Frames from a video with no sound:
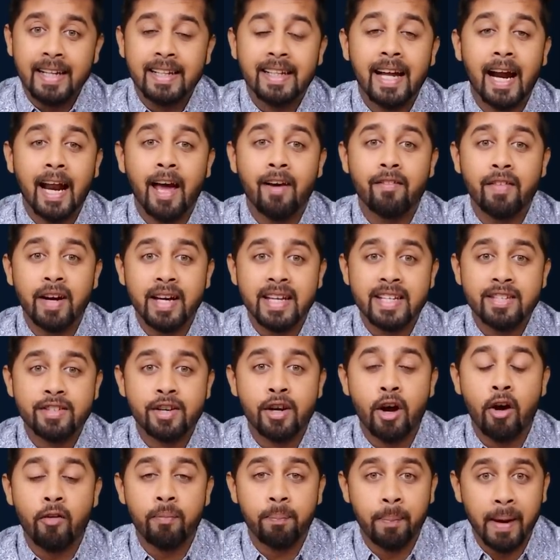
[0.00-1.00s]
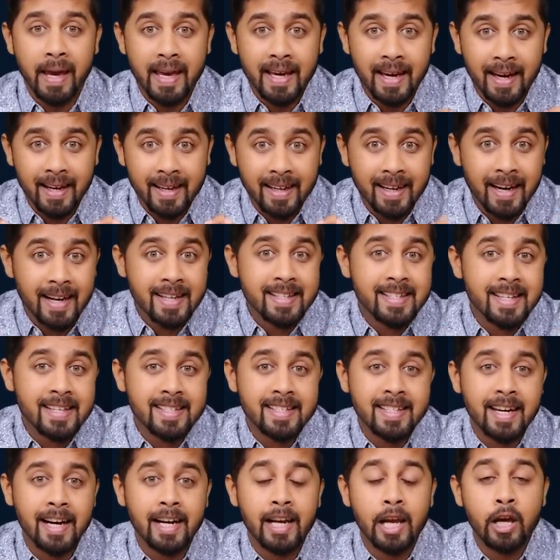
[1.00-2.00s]
that have a history of paying a
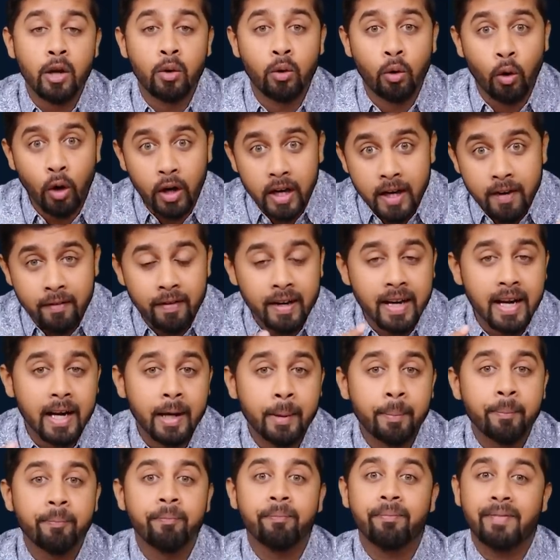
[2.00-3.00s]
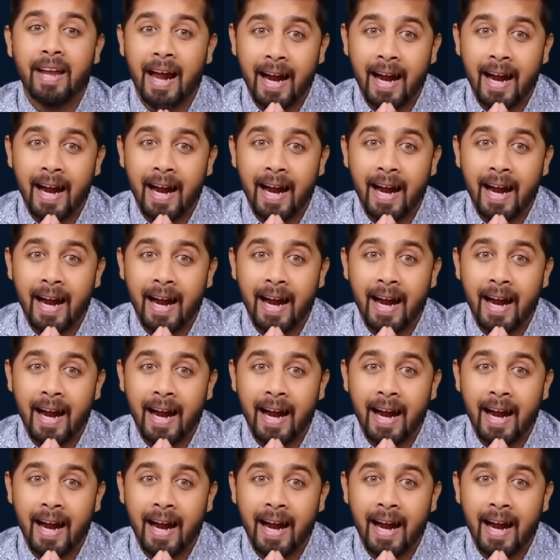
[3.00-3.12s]
consistently good dividend